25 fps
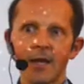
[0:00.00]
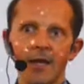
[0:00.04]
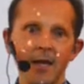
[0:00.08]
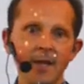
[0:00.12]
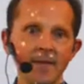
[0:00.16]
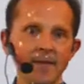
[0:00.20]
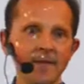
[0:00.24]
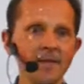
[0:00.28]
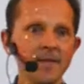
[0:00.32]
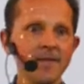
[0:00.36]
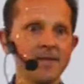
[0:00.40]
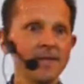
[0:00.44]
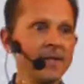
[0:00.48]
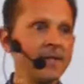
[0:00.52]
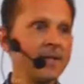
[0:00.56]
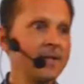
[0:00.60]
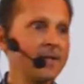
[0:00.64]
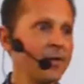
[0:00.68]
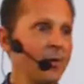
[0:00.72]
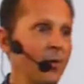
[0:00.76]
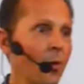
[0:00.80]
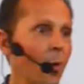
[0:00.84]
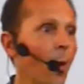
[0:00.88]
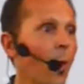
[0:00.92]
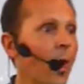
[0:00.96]
and this is
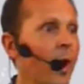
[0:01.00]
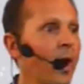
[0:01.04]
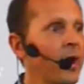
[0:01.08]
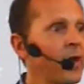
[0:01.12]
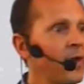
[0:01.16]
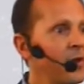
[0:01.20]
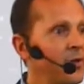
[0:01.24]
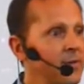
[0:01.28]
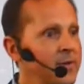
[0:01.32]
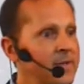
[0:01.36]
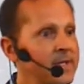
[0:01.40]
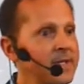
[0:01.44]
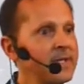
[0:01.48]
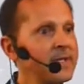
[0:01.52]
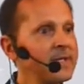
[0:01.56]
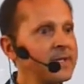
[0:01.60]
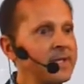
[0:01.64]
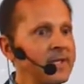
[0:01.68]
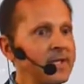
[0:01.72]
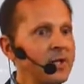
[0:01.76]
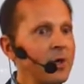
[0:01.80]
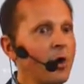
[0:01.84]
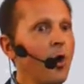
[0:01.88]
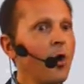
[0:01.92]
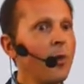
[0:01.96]
uh, why you see
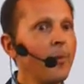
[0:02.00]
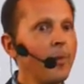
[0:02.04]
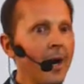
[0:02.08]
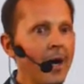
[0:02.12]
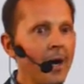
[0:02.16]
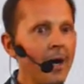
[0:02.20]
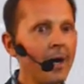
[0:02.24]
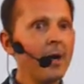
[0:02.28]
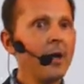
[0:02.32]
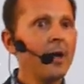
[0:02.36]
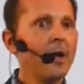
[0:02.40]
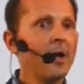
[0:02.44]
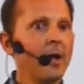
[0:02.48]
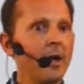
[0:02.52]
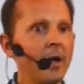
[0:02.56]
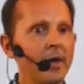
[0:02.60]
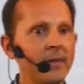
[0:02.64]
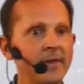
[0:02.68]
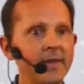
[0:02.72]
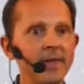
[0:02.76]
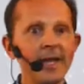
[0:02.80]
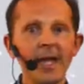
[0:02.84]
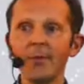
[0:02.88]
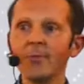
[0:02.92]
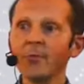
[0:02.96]
this coma
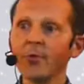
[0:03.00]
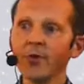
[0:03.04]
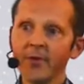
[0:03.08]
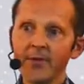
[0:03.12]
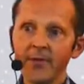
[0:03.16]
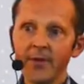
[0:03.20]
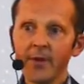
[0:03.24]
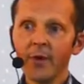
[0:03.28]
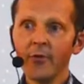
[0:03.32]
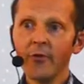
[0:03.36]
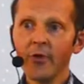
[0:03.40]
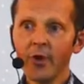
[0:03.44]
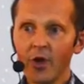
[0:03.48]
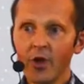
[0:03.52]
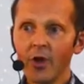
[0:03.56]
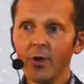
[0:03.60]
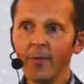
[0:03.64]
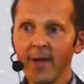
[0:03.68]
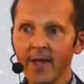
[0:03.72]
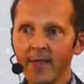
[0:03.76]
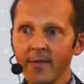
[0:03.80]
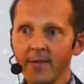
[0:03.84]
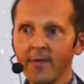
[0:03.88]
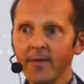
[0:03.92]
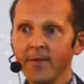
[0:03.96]
and the atmosphere of a
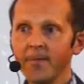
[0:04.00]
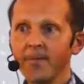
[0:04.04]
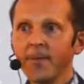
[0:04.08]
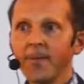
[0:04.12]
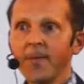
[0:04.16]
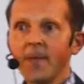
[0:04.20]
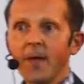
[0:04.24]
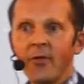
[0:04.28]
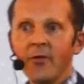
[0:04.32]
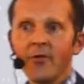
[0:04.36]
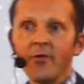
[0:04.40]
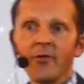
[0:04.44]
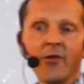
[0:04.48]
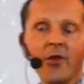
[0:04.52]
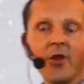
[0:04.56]
comet. So